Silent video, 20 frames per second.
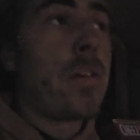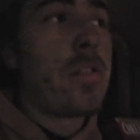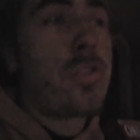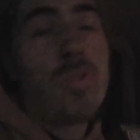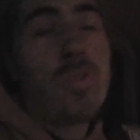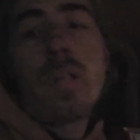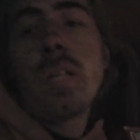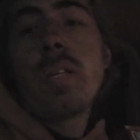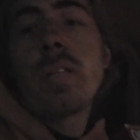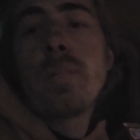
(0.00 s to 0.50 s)

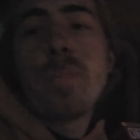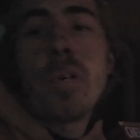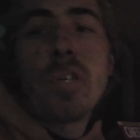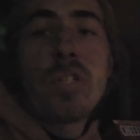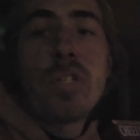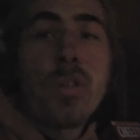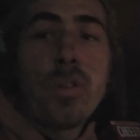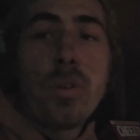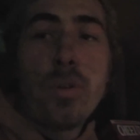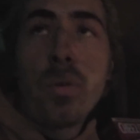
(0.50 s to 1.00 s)
shrink as much
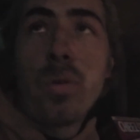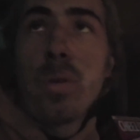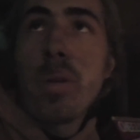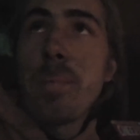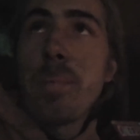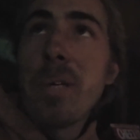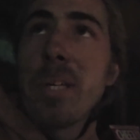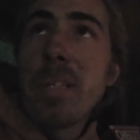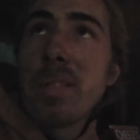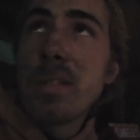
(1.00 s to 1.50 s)
in the cooling
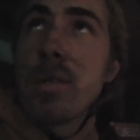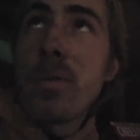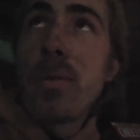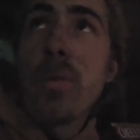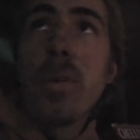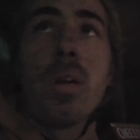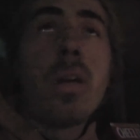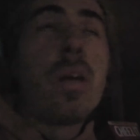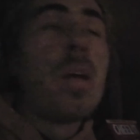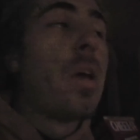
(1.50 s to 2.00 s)
bin. So
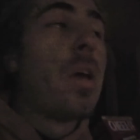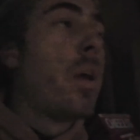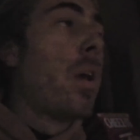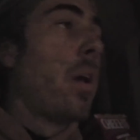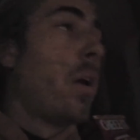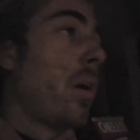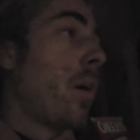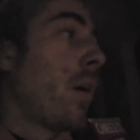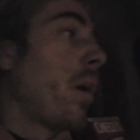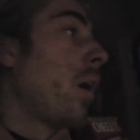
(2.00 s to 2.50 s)

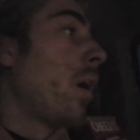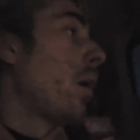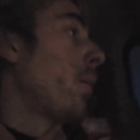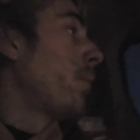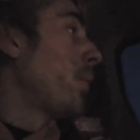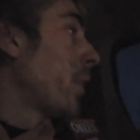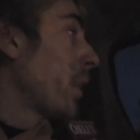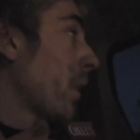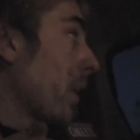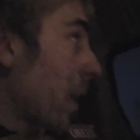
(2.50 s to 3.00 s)

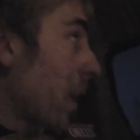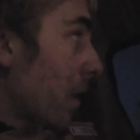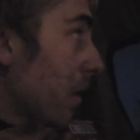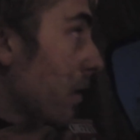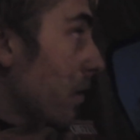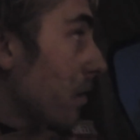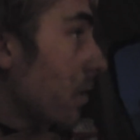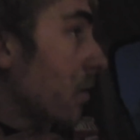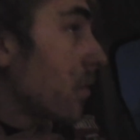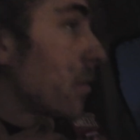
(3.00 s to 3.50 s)
we'll get that
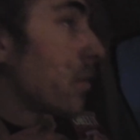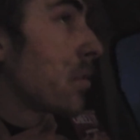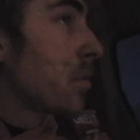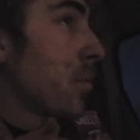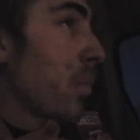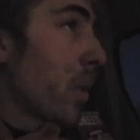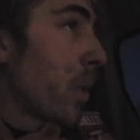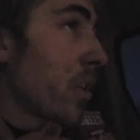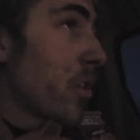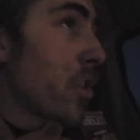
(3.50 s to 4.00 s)

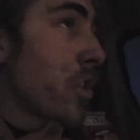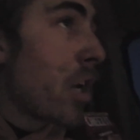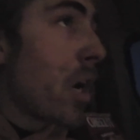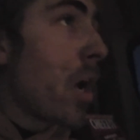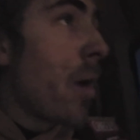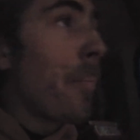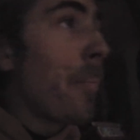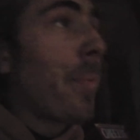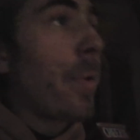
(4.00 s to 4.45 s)
switched up,